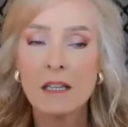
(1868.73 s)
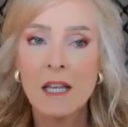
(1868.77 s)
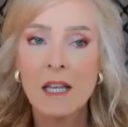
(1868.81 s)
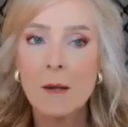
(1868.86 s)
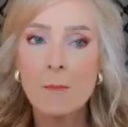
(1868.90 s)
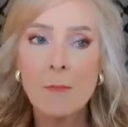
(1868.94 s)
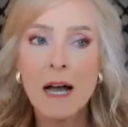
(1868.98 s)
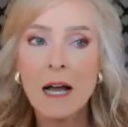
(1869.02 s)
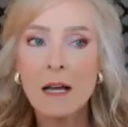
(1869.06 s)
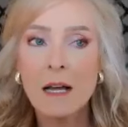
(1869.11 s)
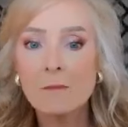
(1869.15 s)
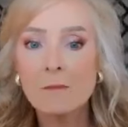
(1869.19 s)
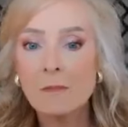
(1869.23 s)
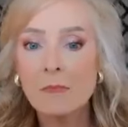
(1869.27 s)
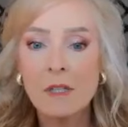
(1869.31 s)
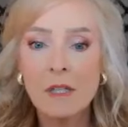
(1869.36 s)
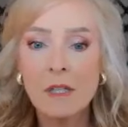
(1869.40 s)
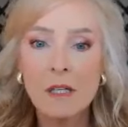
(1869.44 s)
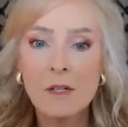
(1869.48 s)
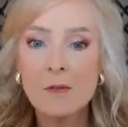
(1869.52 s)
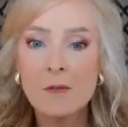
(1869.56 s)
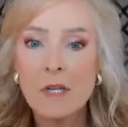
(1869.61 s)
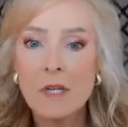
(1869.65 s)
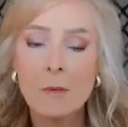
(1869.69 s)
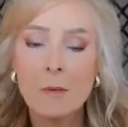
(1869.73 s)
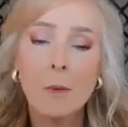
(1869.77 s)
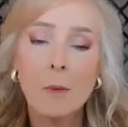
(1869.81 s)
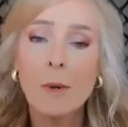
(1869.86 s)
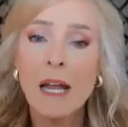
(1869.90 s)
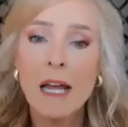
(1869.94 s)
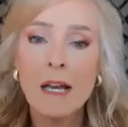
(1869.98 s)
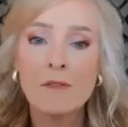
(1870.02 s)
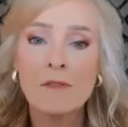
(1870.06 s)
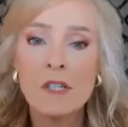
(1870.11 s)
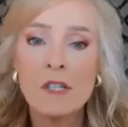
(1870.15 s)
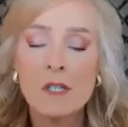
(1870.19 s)
They might, you know, say, well,
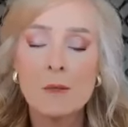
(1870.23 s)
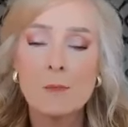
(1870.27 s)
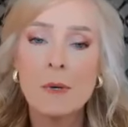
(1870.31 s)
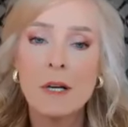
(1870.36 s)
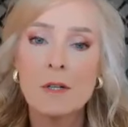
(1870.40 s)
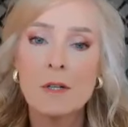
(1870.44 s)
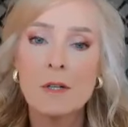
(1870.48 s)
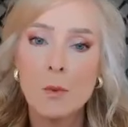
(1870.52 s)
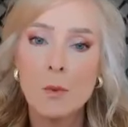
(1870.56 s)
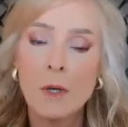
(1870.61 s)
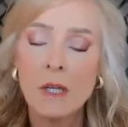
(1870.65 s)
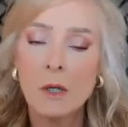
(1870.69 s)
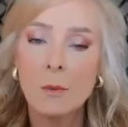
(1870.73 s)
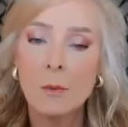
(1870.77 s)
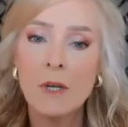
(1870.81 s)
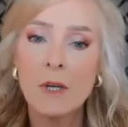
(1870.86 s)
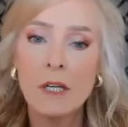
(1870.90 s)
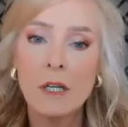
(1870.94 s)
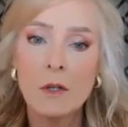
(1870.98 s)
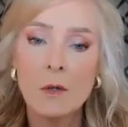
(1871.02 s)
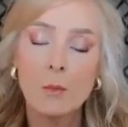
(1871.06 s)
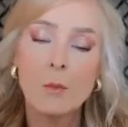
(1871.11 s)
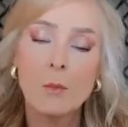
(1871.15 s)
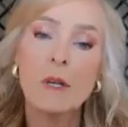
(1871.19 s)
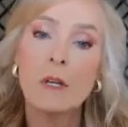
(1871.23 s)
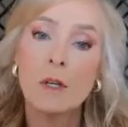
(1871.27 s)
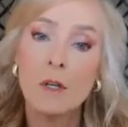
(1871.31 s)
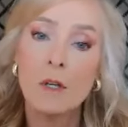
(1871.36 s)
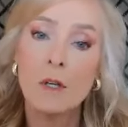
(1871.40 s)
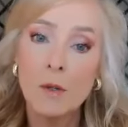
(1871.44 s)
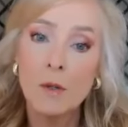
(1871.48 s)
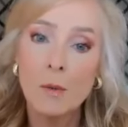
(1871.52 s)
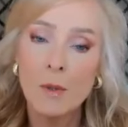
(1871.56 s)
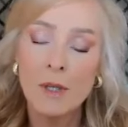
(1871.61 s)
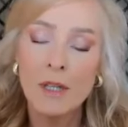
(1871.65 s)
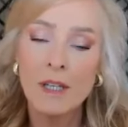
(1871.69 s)
we have this much. What can we do? And we
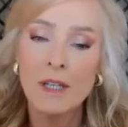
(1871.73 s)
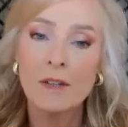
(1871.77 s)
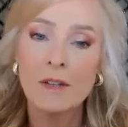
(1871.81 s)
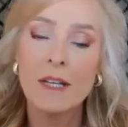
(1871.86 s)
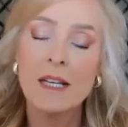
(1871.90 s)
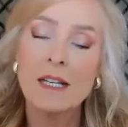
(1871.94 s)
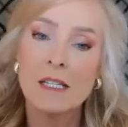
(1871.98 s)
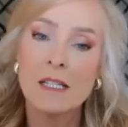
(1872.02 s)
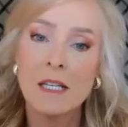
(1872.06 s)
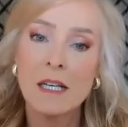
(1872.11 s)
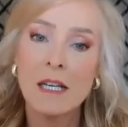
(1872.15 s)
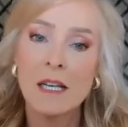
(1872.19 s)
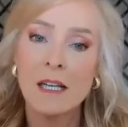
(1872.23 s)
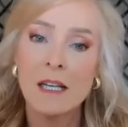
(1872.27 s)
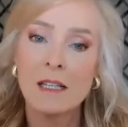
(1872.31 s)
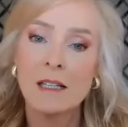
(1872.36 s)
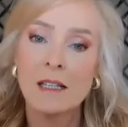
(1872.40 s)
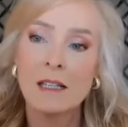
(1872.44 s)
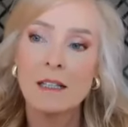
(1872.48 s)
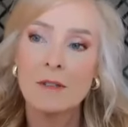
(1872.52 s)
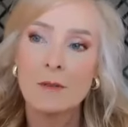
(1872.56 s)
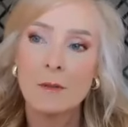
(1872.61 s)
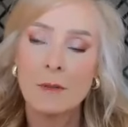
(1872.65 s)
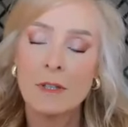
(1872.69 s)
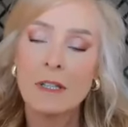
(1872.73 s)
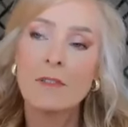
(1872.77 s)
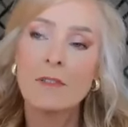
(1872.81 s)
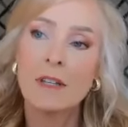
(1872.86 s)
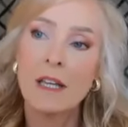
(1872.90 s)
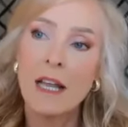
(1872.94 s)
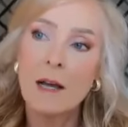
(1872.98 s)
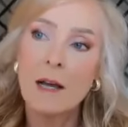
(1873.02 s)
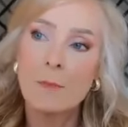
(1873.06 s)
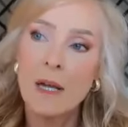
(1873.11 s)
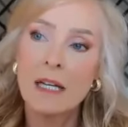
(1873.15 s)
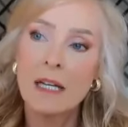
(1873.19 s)
do it. And they see, well,
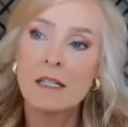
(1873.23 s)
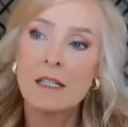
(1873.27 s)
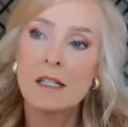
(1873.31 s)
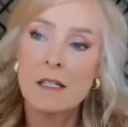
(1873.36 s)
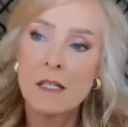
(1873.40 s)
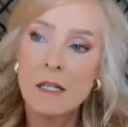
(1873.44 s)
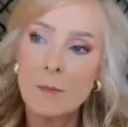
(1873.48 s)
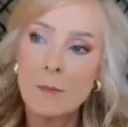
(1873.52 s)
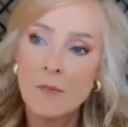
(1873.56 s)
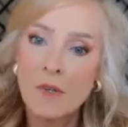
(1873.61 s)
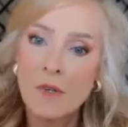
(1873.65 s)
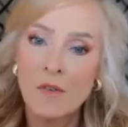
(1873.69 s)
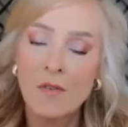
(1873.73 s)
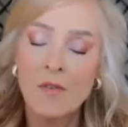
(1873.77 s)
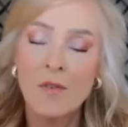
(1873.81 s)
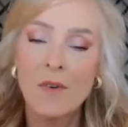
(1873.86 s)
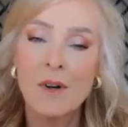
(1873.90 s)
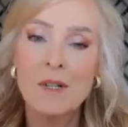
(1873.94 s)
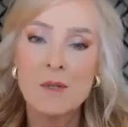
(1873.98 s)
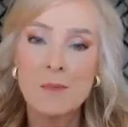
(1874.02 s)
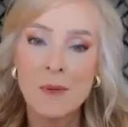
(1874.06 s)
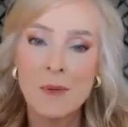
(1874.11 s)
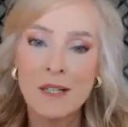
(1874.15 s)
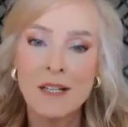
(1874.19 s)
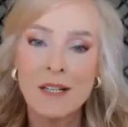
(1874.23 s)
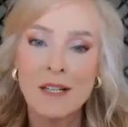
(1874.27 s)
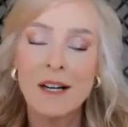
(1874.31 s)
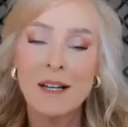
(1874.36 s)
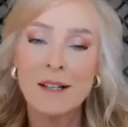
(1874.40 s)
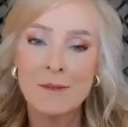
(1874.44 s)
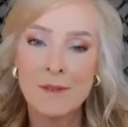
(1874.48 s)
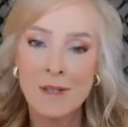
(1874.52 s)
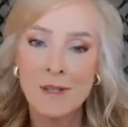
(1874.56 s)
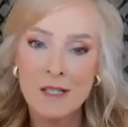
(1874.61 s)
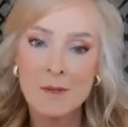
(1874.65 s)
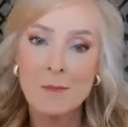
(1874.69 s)
even that made some difference, but
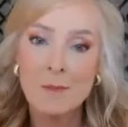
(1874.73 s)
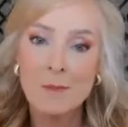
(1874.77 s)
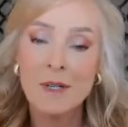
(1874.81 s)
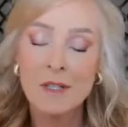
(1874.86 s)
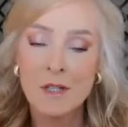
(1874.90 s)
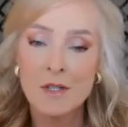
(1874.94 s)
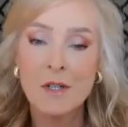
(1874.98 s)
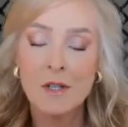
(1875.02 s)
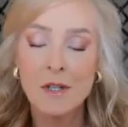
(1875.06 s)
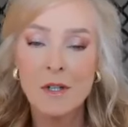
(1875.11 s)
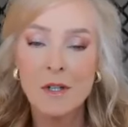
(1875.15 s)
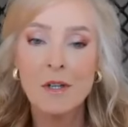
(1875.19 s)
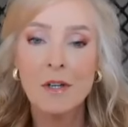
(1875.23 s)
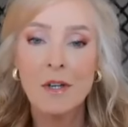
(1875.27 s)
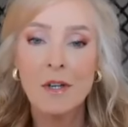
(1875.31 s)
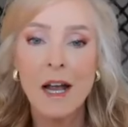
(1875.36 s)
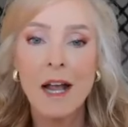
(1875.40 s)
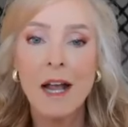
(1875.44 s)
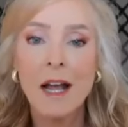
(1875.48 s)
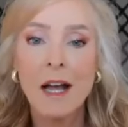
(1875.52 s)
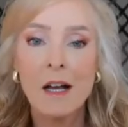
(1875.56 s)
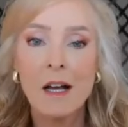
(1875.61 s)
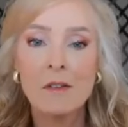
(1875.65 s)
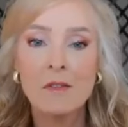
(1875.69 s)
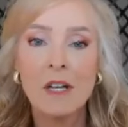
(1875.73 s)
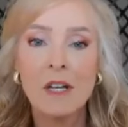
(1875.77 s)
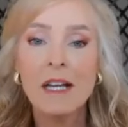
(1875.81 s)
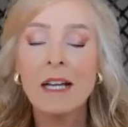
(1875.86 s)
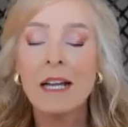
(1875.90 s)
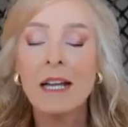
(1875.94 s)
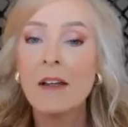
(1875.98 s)
not as much as it could have.